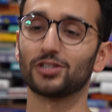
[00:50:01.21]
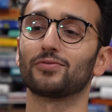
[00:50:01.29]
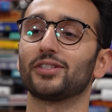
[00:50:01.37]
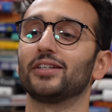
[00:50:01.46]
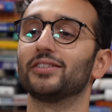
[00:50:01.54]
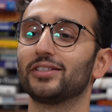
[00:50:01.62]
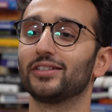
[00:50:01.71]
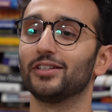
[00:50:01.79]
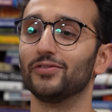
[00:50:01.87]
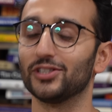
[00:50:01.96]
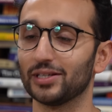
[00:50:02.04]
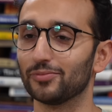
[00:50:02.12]
as a result
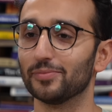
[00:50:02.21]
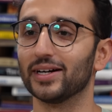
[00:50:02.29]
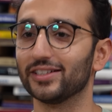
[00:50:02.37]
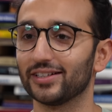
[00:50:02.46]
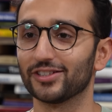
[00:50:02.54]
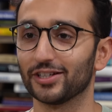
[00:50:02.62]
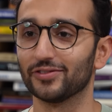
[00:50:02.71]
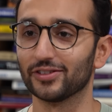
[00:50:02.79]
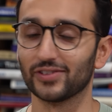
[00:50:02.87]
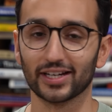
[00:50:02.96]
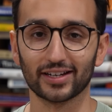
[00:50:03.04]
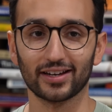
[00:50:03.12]
of a simple mindset shift
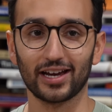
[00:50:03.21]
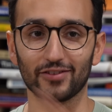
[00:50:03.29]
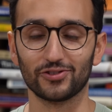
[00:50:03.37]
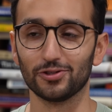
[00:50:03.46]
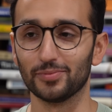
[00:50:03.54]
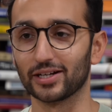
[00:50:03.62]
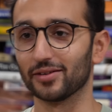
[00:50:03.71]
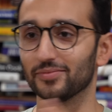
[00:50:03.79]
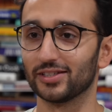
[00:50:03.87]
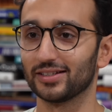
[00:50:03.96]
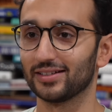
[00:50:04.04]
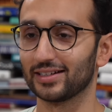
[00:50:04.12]
of like, have to
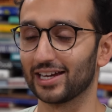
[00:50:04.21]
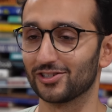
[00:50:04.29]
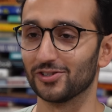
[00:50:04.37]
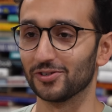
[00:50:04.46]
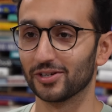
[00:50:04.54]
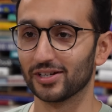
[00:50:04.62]
becomes get to.